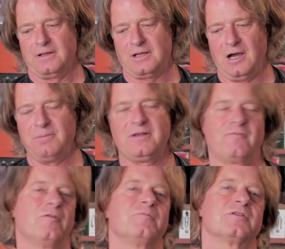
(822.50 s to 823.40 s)
coming
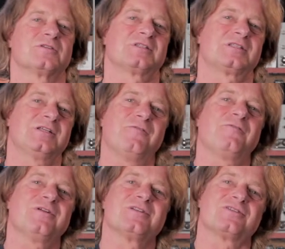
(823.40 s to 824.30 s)
from the
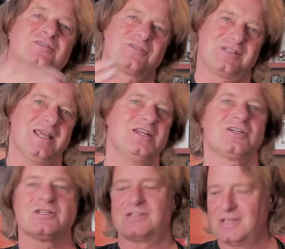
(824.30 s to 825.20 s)
different
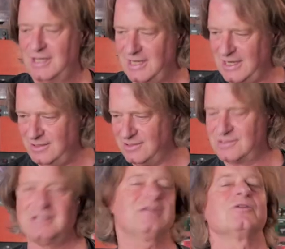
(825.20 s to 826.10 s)
stages in the
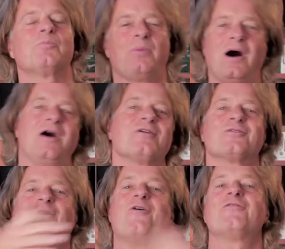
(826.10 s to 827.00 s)
signal path
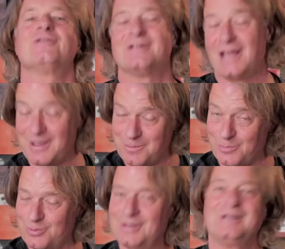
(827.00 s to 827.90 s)
of an amp.